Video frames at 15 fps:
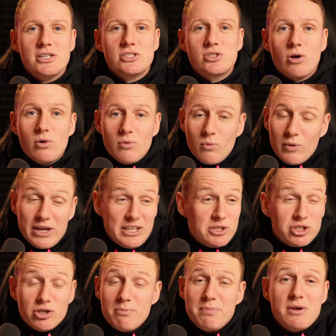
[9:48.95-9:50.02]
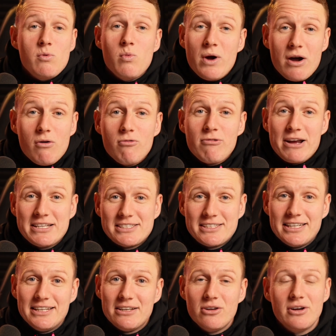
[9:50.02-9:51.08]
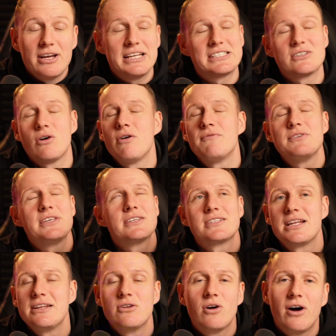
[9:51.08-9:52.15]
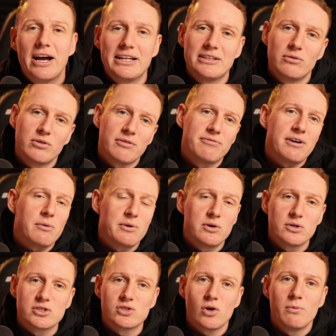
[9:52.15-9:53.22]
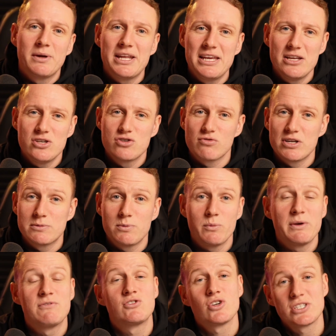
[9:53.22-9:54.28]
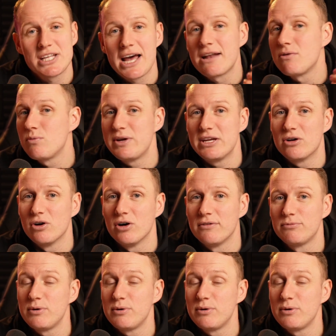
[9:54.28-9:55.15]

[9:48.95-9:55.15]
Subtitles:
So we should be well rested. Look, it's obviously not ideal the fact we got so many injuries, but we've just had a week off.